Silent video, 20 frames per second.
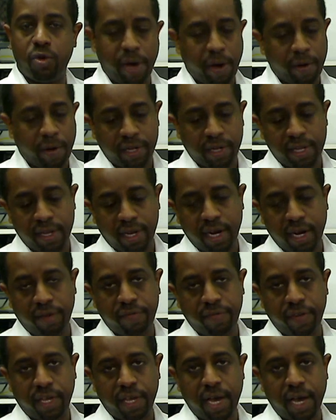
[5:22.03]
to power
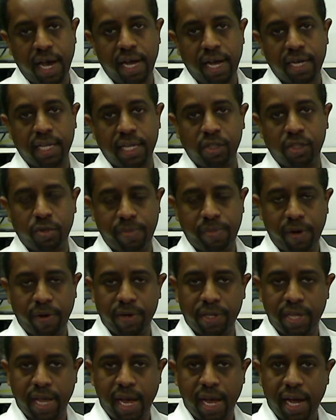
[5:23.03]
the graphic card and
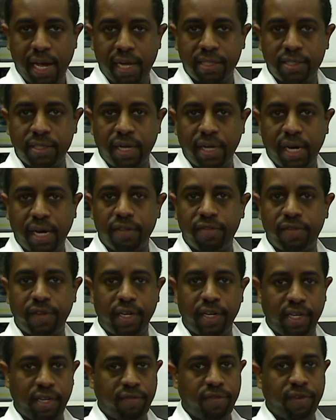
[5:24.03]
to power the hard
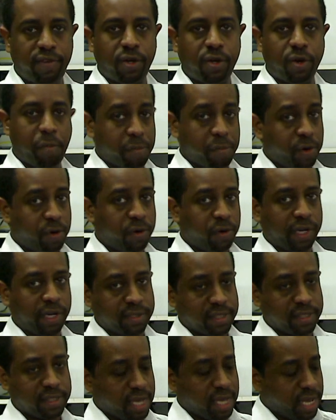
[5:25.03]
drive and every
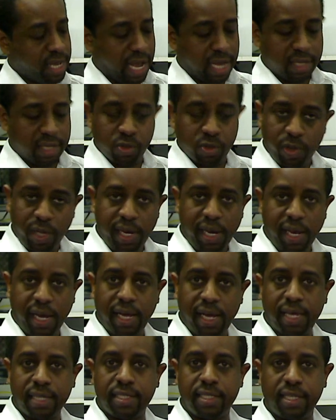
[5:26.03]
component, as
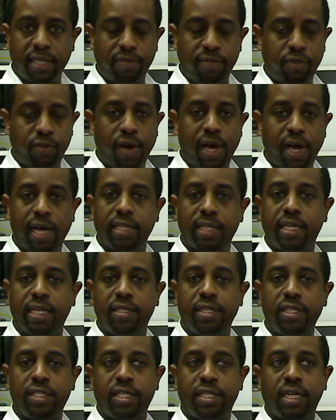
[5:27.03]
well as if you
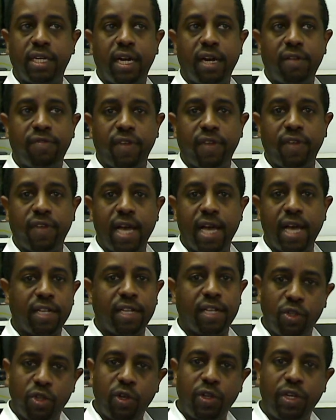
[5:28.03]
add additional graphic
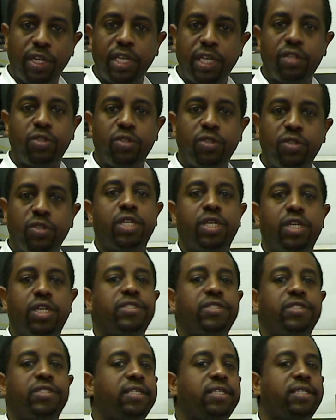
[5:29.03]
card, you don't need
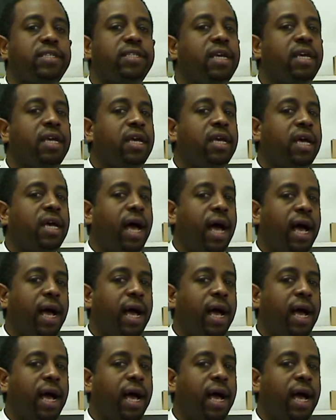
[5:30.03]
to change this.